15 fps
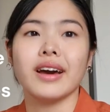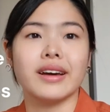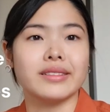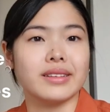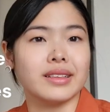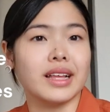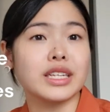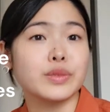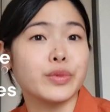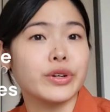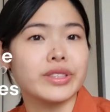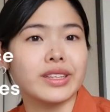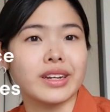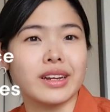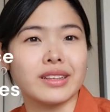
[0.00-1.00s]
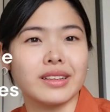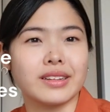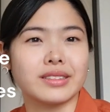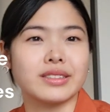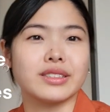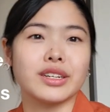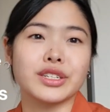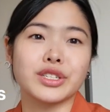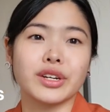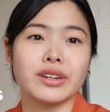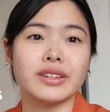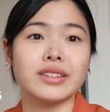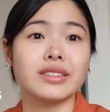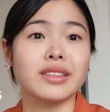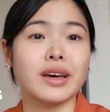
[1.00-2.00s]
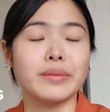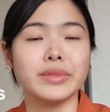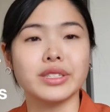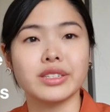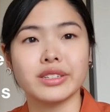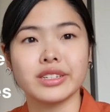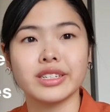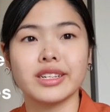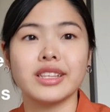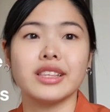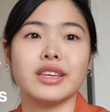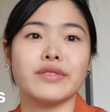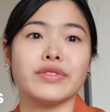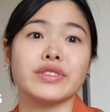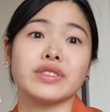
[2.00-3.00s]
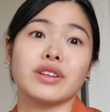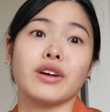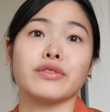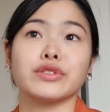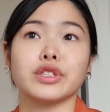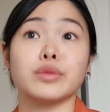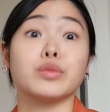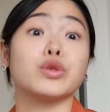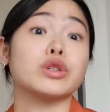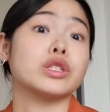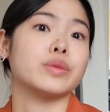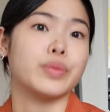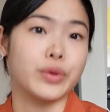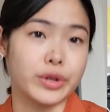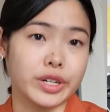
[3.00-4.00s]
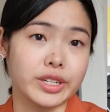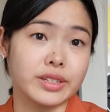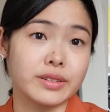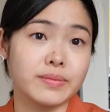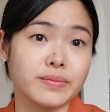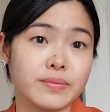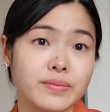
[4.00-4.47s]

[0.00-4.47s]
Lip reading: And the last point that I'd like to touch on is that maternity leave is often more supported.